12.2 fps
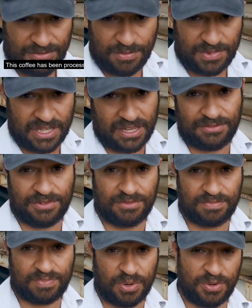have
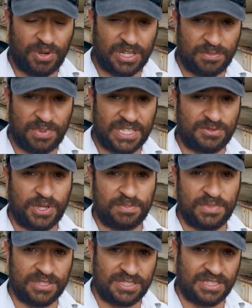probably one of the biggest wet
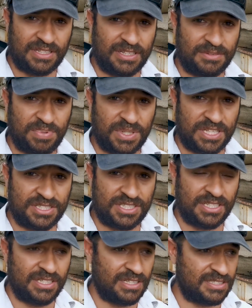mills in
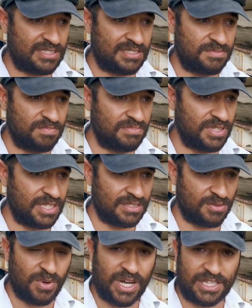PNG. It's in
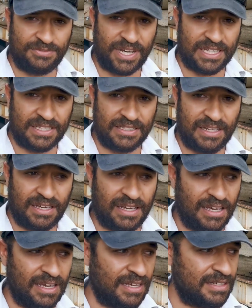the Wagi Valley,
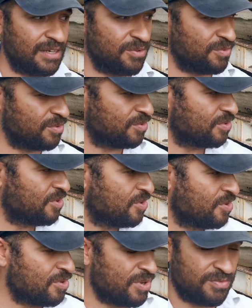and
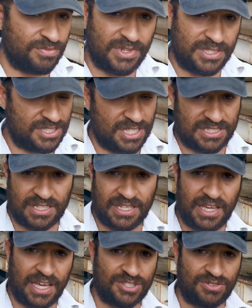it's just
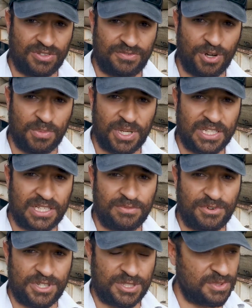an extra form of income
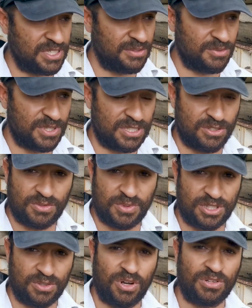for us. We do
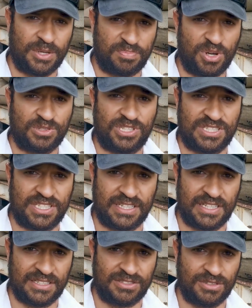all their processing
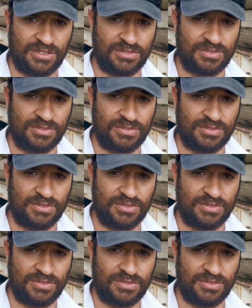here, so